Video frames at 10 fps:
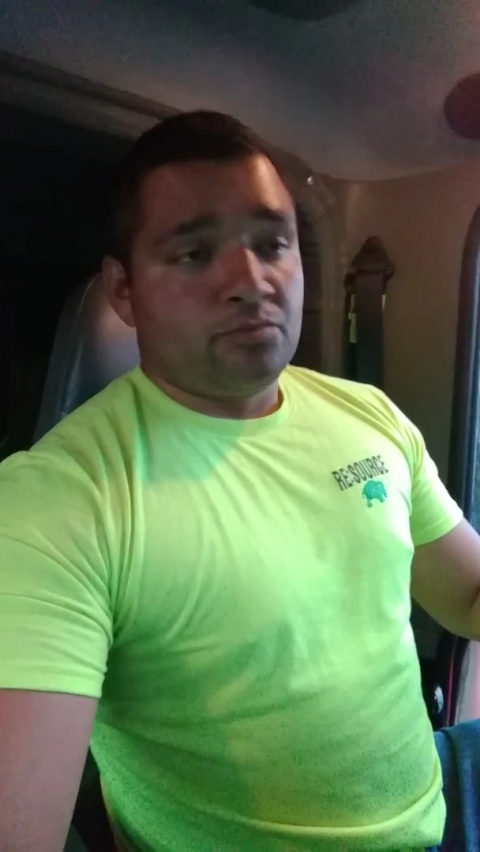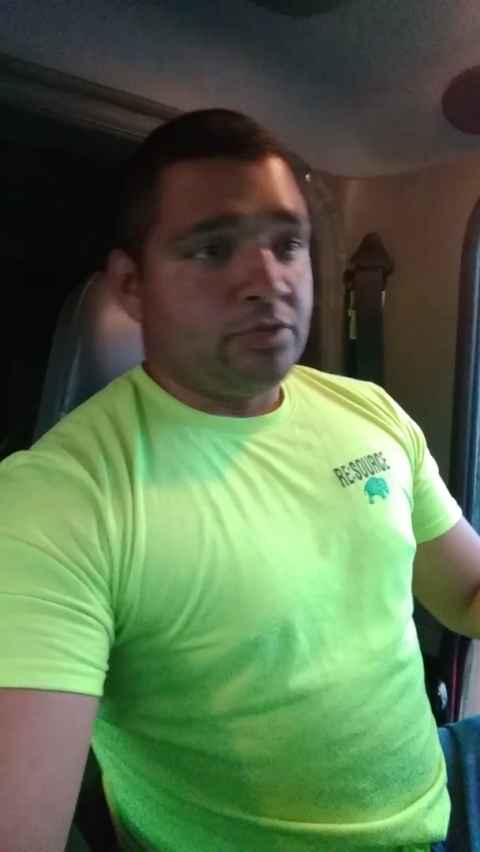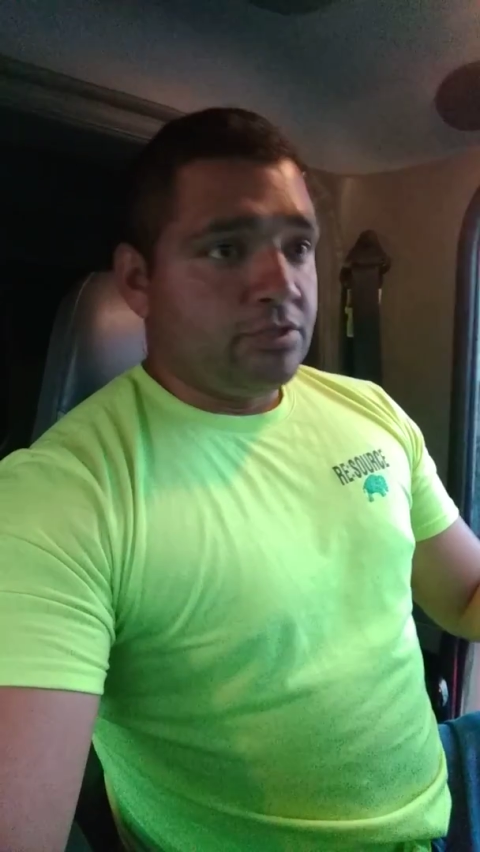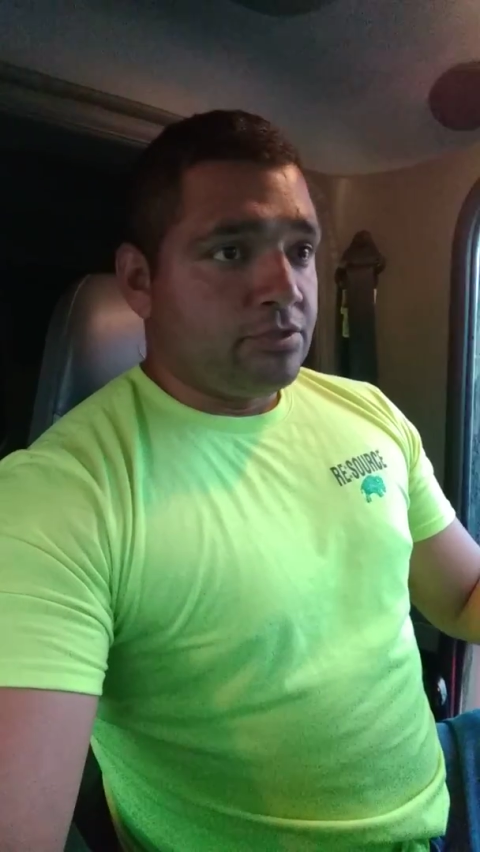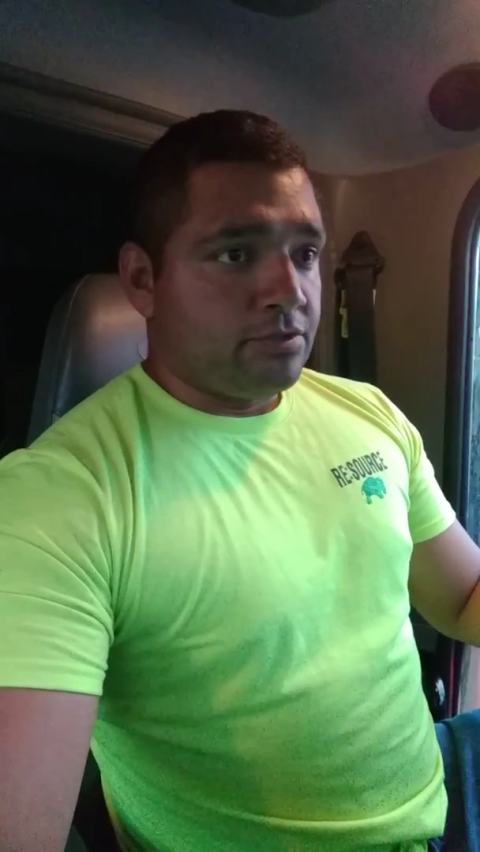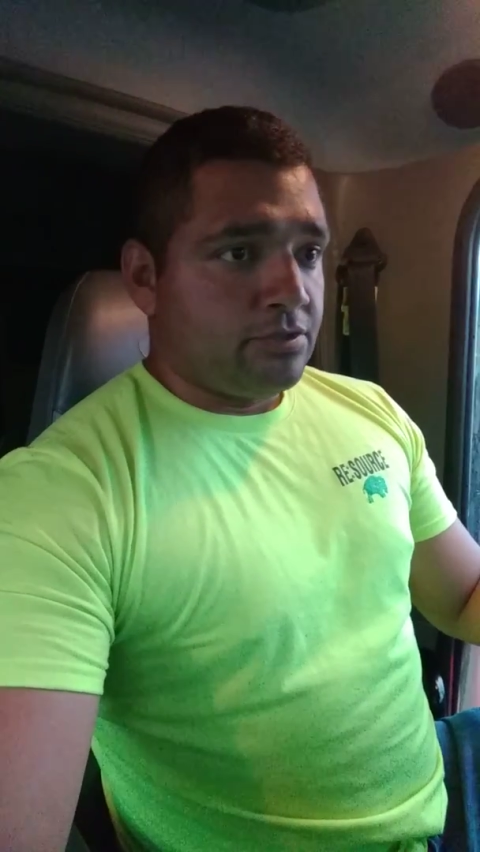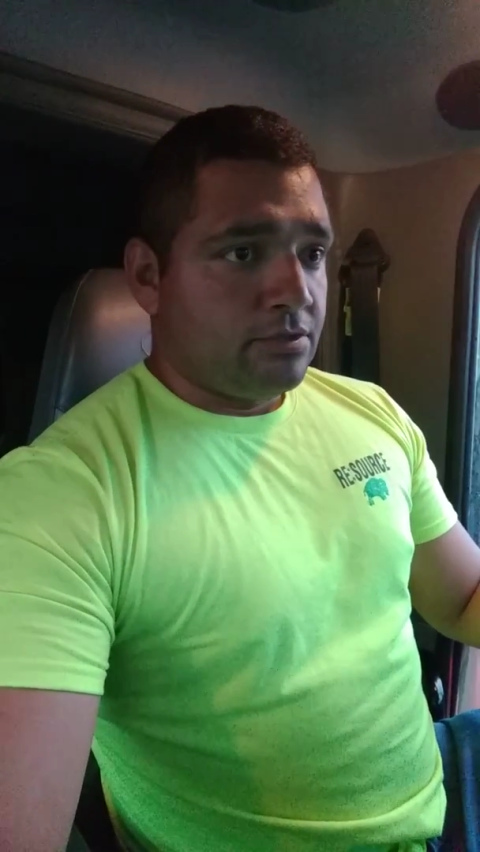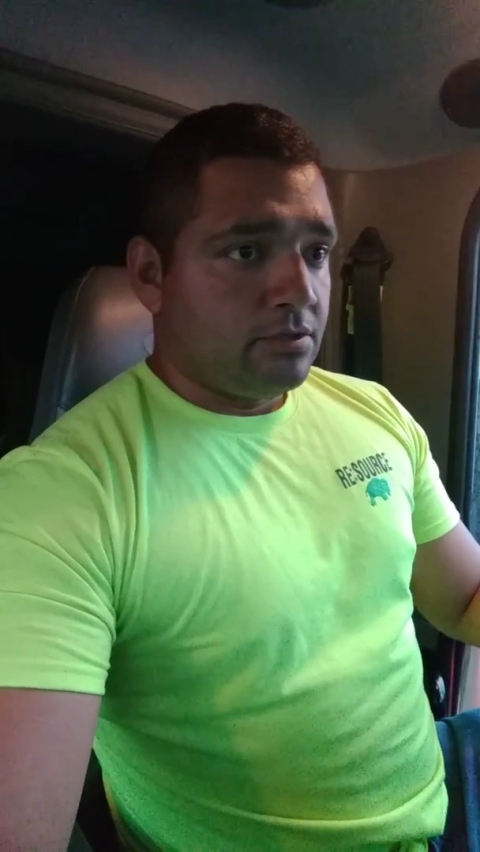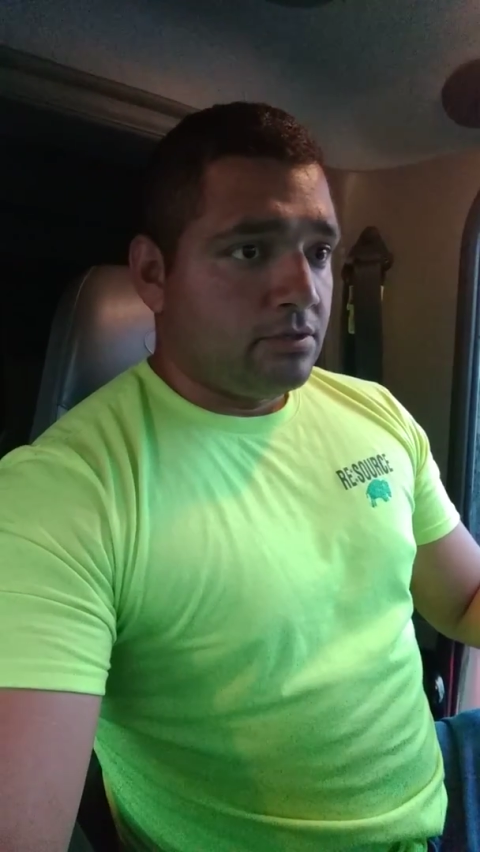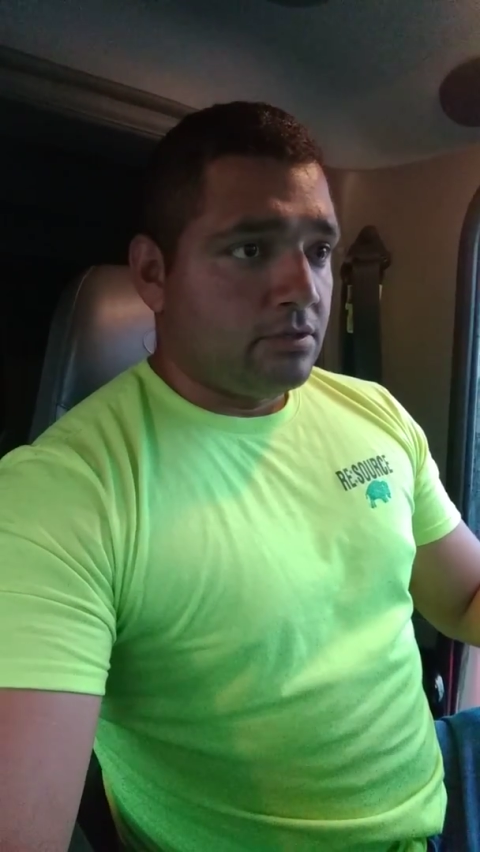research
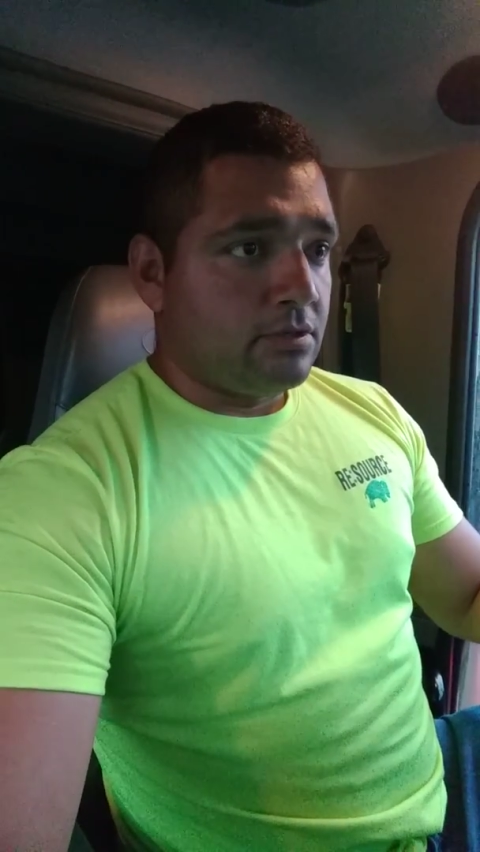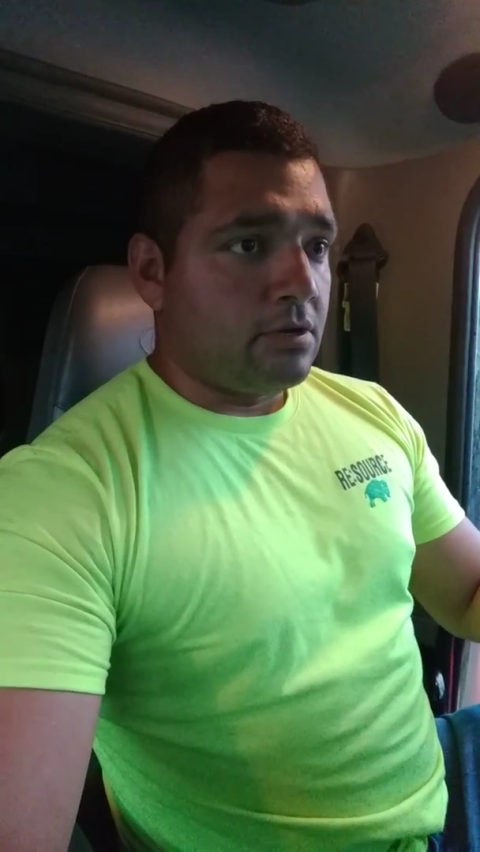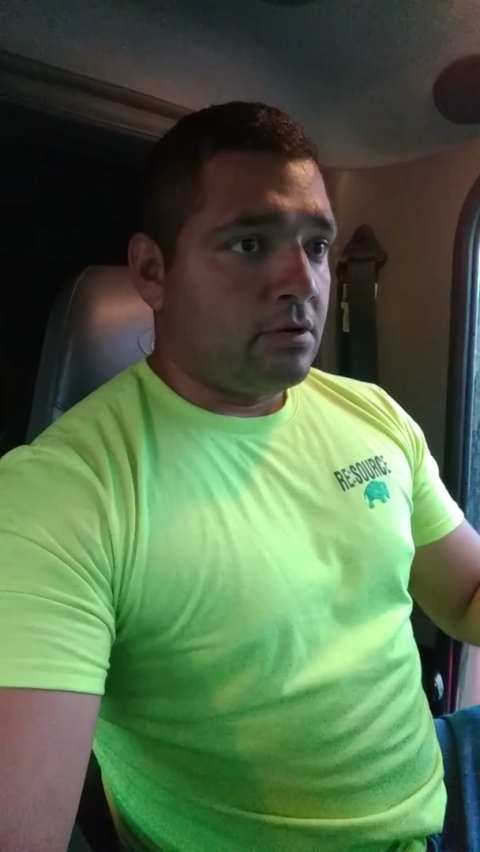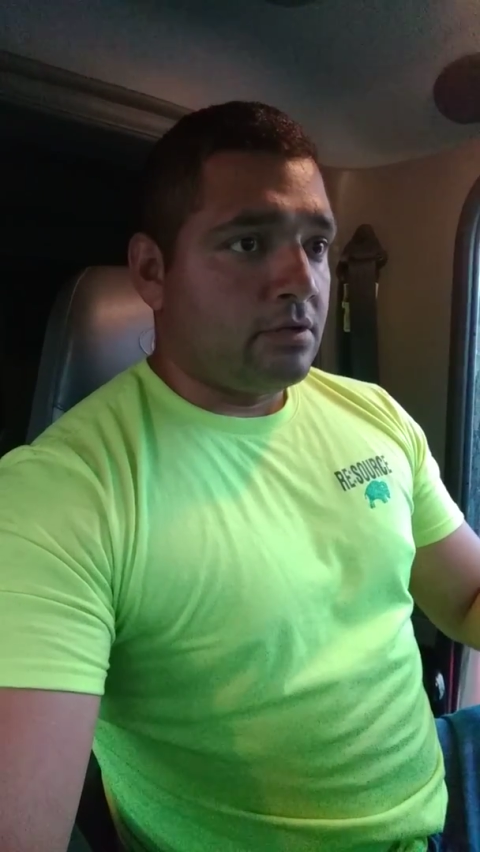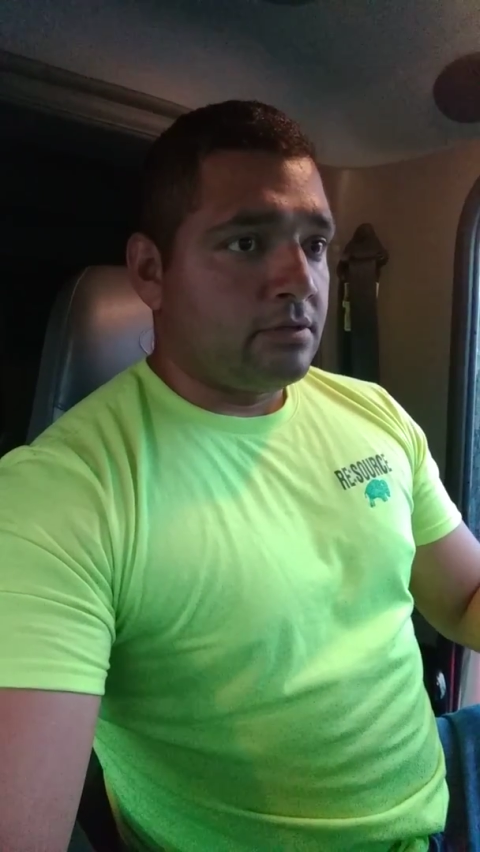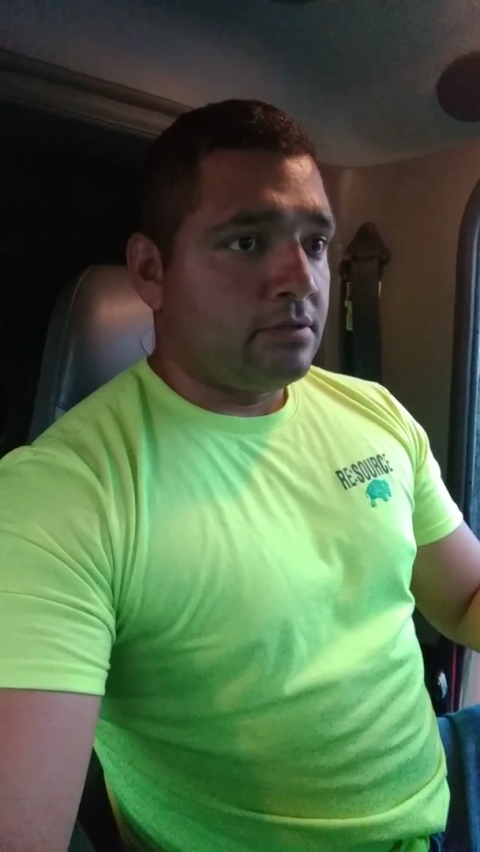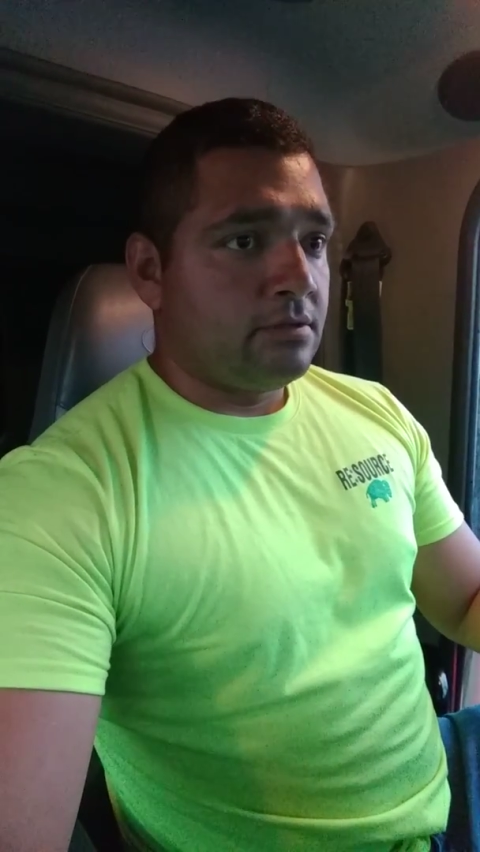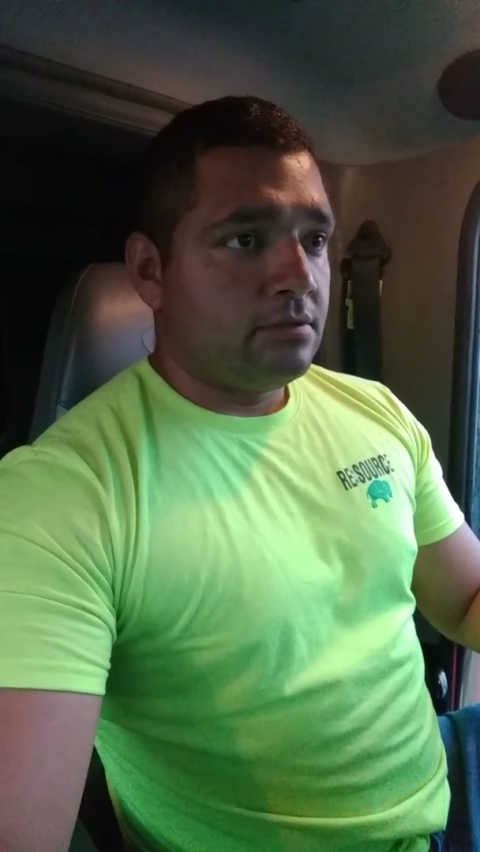on